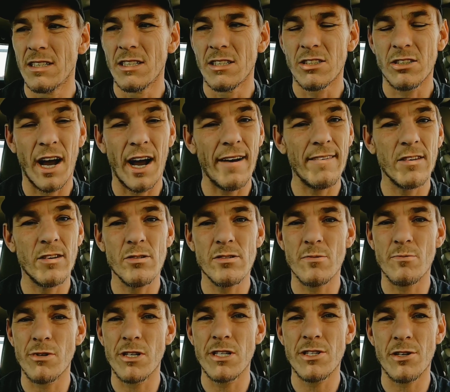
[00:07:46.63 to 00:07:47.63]
So I got to do
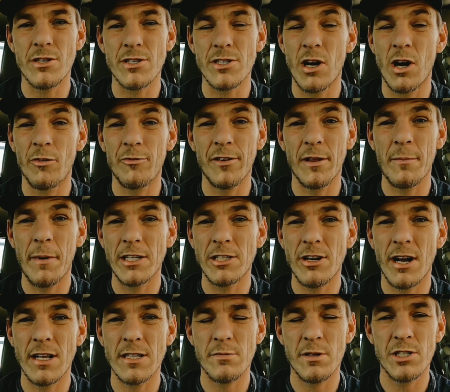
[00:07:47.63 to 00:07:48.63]
some research, and hopefully my
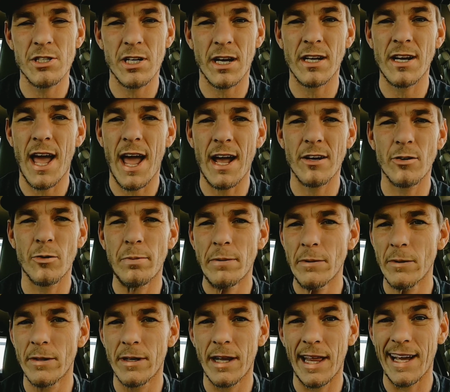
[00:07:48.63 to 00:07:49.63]
transmission can handle
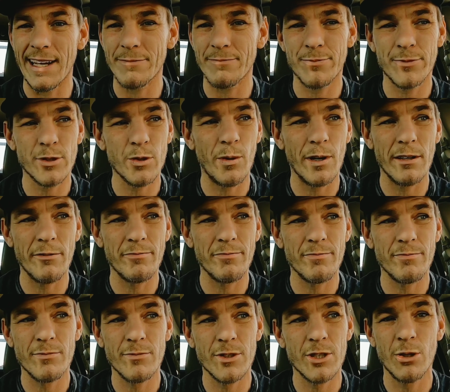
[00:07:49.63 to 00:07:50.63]
pulling like
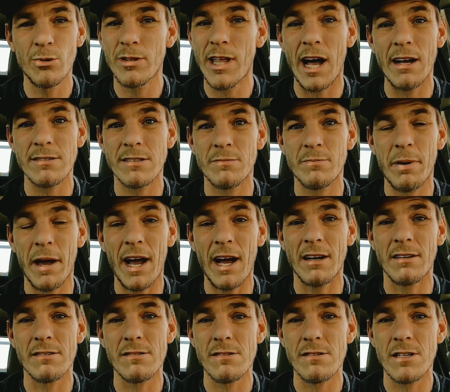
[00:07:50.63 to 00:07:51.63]
22,000
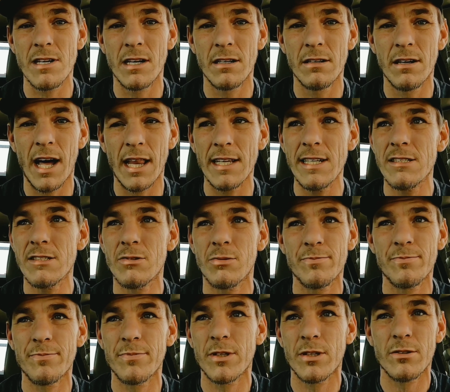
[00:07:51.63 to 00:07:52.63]
pounds, you know, at least
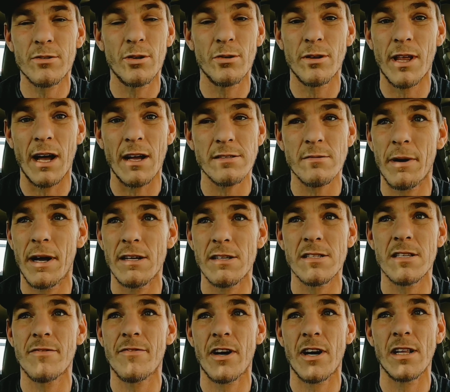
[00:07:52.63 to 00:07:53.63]
2,000
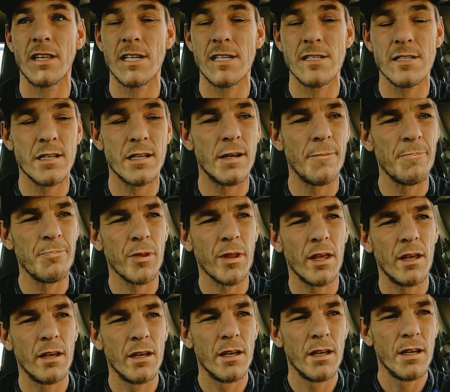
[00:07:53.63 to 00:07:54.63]
pounds at the very least.
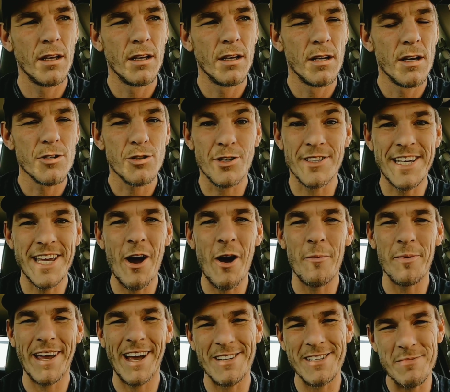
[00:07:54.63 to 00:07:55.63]
So let's get
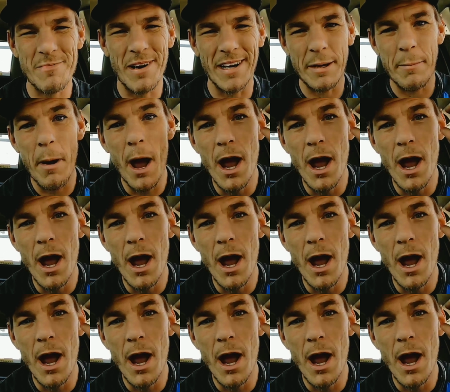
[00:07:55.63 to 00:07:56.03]
home and count some money.